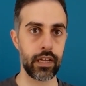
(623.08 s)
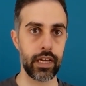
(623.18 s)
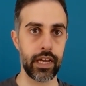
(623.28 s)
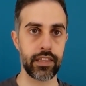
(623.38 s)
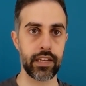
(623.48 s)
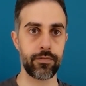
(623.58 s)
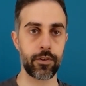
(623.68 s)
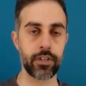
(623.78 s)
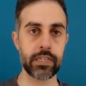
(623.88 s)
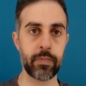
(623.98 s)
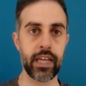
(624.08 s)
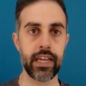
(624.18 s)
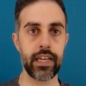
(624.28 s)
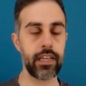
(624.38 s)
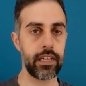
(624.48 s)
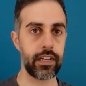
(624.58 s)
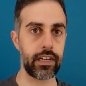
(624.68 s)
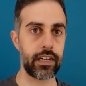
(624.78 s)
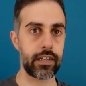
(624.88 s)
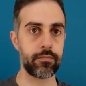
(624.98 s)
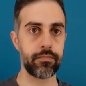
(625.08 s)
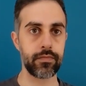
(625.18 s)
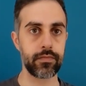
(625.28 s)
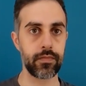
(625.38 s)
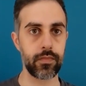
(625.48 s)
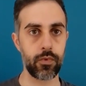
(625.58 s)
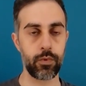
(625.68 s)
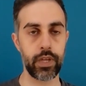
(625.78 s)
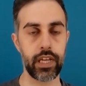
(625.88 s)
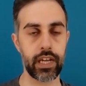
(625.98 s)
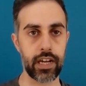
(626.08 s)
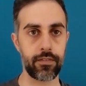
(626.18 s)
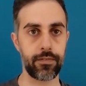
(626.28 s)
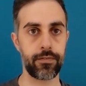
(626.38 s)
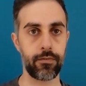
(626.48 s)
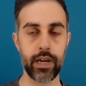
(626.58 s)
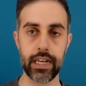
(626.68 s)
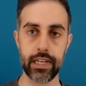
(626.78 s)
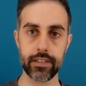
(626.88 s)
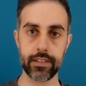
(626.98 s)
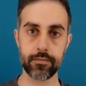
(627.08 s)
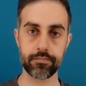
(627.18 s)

And then for display, we have Wayland,